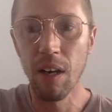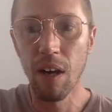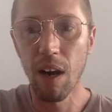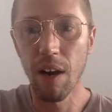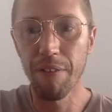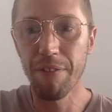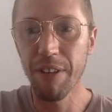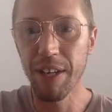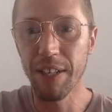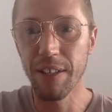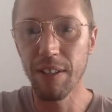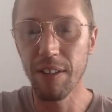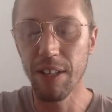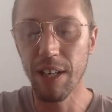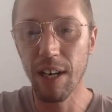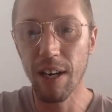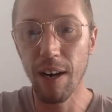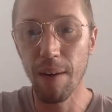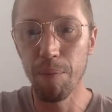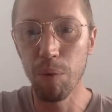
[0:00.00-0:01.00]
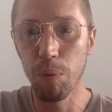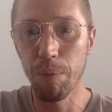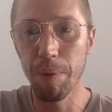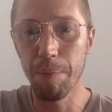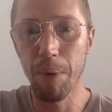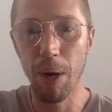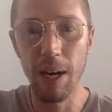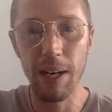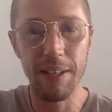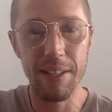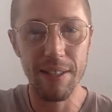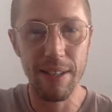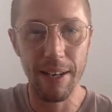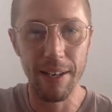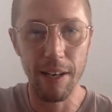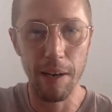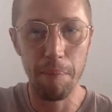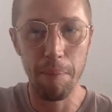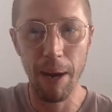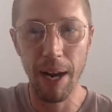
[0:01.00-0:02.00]
I think that the club will be buying a
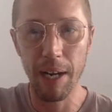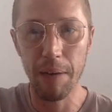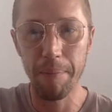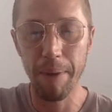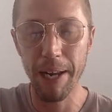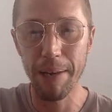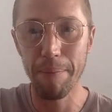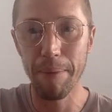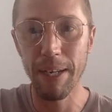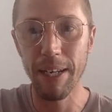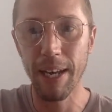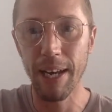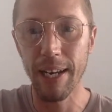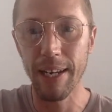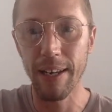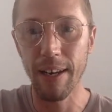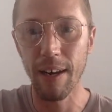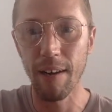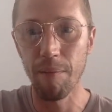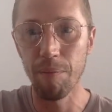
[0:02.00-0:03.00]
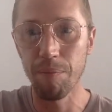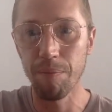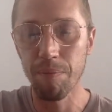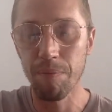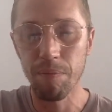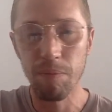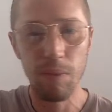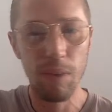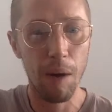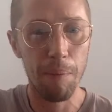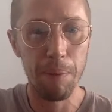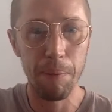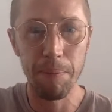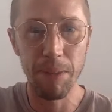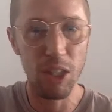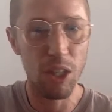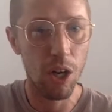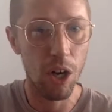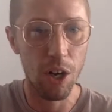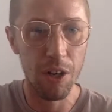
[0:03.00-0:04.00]
centre-back, maybe a
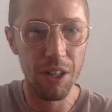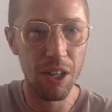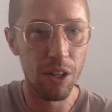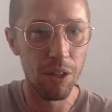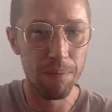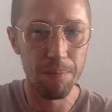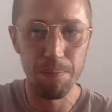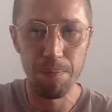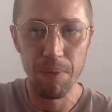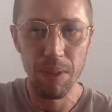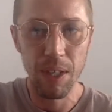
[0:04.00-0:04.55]
Upamecano,